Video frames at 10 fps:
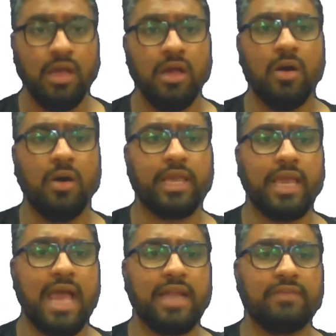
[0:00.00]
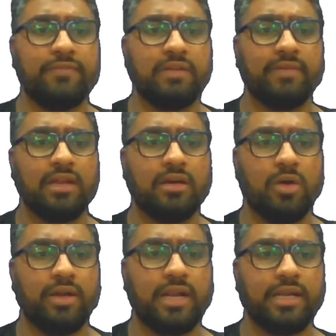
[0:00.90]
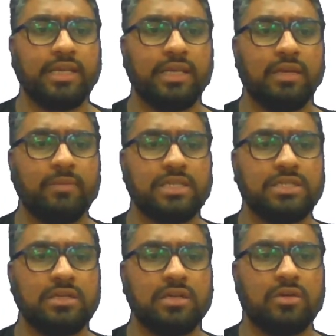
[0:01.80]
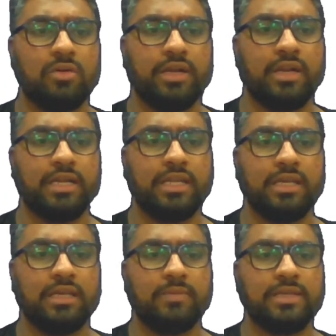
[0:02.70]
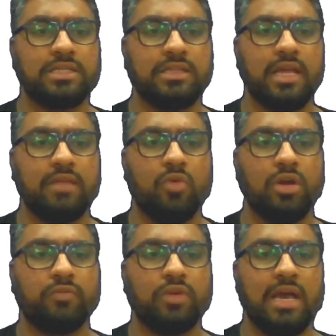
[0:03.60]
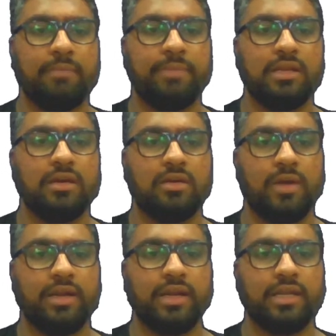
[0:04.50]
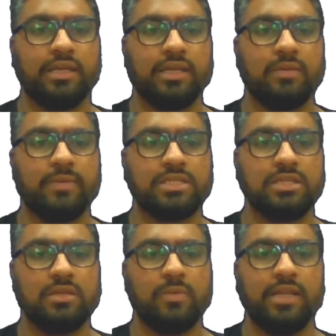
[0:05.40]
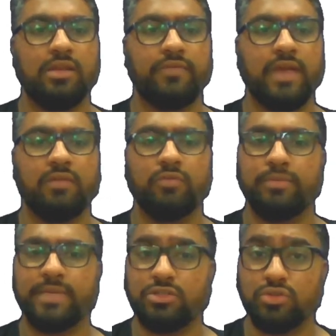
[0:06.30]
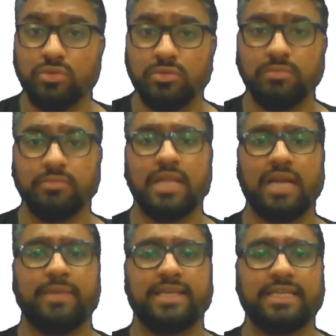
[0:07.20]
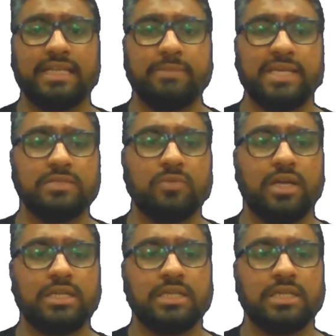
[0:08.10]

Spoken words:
Okay, and if it were a quadratic equation, then what would happen? A quadratic equation, the value of n would be 2. That basically means what?